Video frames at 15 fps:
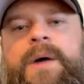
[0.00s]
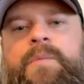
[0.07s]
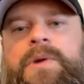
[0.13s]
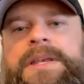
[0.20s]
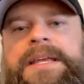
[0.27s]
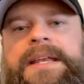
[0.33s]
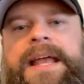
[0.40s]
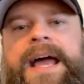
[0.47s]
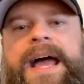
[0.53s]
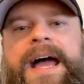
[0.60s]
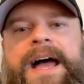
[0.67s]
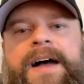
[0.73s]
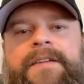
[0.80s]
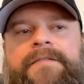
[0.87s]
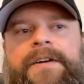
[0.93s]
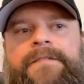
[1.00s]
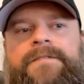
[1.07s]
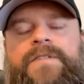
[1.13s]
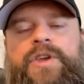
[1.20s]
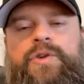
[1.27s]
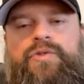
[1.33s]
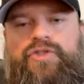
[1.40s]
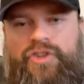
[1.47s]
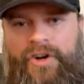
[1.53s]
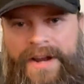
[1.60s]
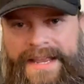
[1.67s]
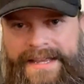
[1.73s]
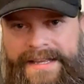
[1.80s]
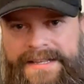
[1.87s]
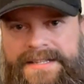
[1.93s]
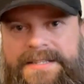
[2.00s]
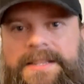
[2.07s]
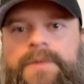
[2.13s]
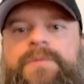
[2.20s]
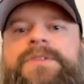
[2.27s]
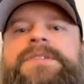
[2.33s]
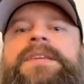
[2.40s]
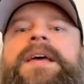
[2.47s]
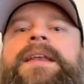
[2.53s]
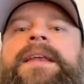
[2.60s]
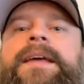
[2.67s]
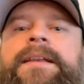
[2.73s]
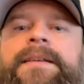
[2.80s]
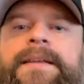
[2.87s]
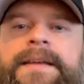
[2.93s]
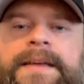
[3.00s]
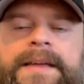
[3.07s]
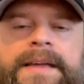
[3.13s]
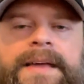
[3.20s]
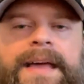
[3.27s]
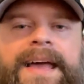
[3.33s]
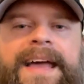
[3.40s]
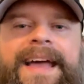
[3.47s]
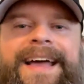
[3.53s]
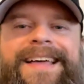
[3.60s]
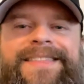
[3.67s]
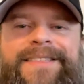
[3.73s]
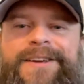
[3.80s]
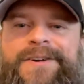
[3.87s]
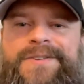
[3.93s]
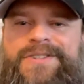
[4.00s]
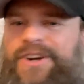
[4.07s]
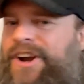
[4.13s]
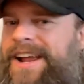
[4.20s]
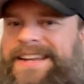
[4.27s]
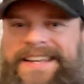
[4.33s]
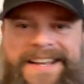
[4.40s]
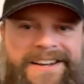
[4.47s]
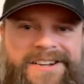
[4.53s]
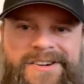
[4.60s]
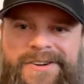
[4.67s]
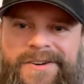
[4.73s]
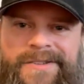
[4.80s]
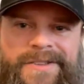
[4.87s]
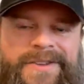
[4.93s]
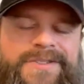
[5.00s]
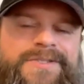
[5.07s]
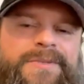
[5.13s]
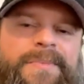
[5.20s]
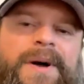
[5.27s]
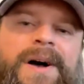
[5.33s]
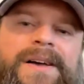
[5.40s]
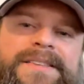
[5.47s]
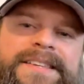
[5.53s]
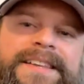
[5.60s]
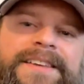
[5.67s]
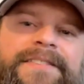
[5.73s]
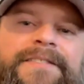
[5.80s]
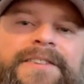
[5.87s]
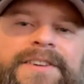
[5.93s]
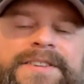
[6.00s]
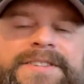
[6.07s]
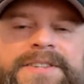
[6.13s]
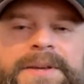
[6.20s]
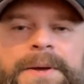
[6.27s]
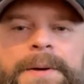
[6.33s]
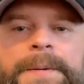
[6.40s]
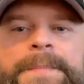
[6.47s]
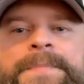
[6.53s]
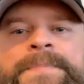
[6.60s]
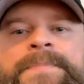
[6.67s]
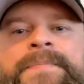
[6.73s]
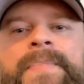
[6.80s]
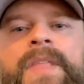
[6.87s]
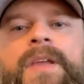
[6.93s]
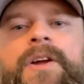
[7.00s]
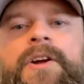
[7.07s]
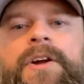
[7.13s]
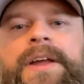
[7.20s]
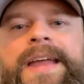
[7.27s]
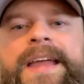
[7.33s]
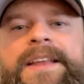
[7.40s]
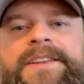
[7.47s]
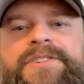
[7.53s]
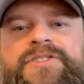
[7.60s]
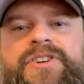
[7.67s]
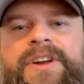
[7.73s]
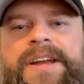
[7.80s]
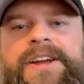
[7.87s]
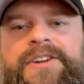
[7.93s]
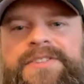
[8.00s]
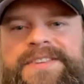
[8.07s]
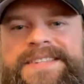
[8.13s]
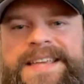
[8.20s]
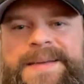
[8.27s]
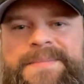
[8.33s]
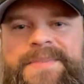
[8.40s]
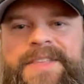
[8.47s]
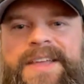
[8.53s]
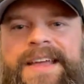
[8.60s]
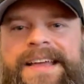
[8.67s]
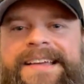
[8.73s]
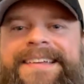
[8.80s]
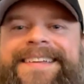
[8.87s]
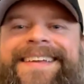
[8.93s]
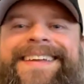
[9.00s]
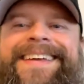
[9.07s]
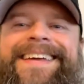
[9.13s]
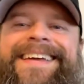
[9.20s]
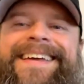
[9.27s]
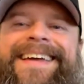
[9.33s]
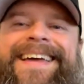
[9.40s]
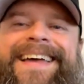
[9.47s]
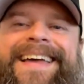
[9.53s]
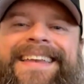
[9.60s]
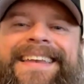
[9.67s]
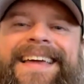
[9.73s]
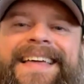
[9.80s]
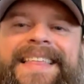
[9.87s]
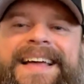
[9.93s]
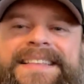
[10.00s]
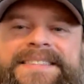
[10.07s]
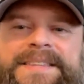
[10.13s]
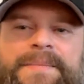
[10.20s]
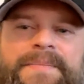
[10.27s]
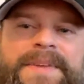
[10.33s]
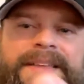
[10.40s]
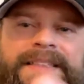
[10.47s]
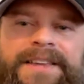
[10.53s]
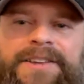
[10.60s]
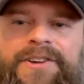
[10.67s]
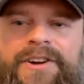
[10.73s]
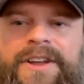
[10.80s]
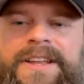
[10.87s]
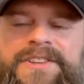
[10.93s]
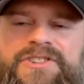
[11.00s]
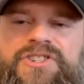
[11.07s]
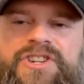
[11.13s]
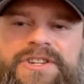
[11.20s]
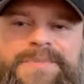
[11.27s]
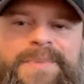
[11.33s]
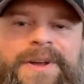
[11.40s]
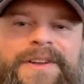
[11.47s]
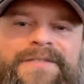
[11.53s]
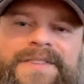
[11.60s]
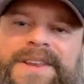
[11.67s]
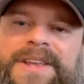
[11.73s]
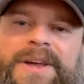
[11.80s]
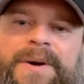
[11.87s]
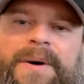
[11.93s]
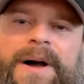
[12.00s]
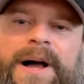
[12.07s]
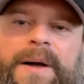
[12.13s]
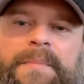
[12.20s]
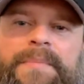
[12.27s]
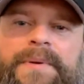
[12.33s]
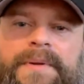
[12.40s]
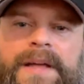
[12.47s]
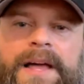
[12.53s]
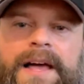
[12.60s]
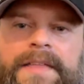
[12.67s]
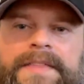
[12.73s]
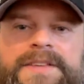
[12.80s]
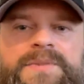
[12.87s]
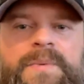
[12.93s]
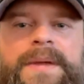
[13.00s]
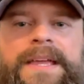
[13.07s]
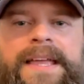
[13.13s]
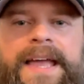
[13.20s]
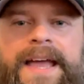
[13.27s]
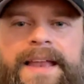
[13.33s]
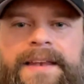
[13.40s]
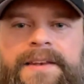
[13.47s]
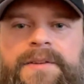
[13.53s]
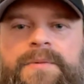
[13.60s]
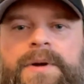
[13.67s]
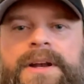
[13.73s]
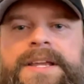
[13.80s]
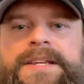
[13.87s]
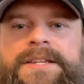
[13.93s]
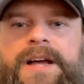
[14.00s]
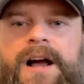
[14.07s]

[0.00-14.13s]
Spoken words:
We did have a few tricks that were sent in, and those are identical. Those are positive. So hurricane and trick are the same thing. And that's something that Jergen just put a video up this weekend where he talked